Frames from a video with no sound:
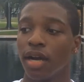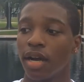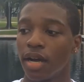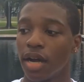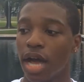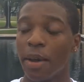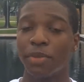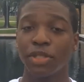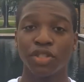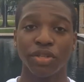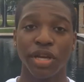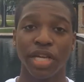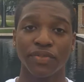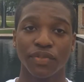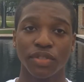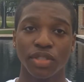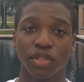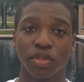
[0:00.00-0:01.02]
I'm a
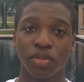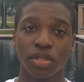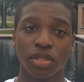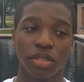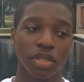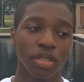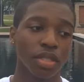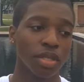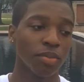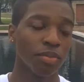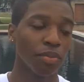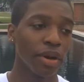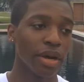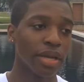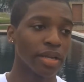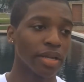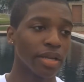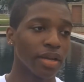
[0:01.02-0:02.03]
transfer student,
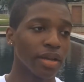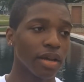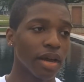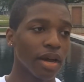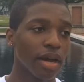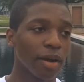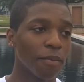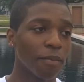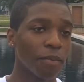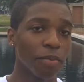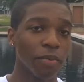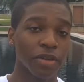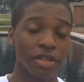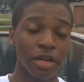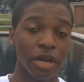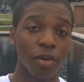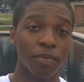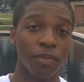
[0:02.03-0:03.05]
but
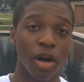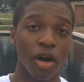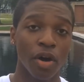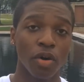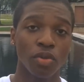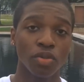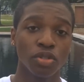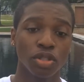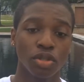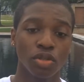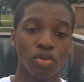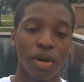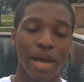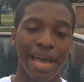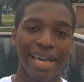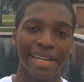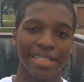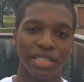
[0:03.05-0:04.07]
in my old
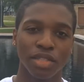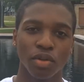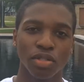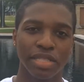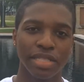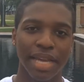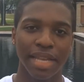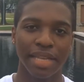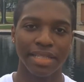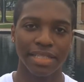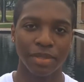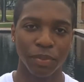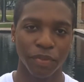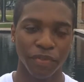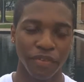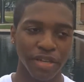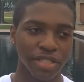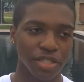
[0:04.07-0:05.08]
school, I had a sociology
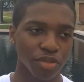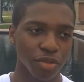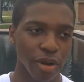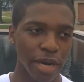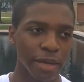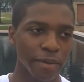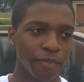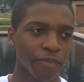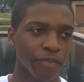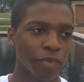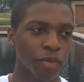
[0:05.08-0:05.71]
professor, right?